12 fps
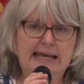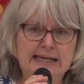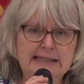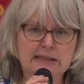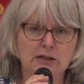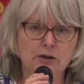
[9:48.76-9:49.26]

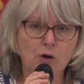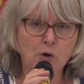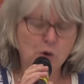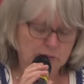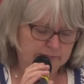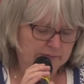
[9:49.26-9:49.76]
in
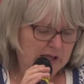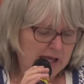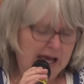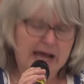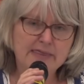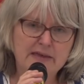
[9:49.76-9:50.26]
law,
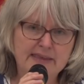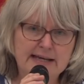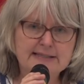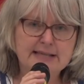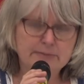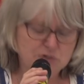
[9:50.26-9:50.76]
and that the
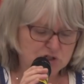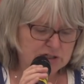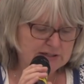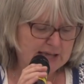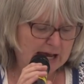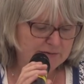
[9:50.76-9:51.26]

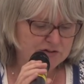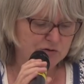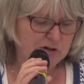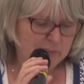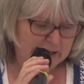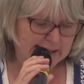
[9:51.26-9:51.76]
exemptions have to
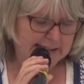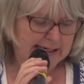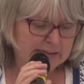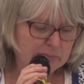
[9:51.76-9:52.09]
remain in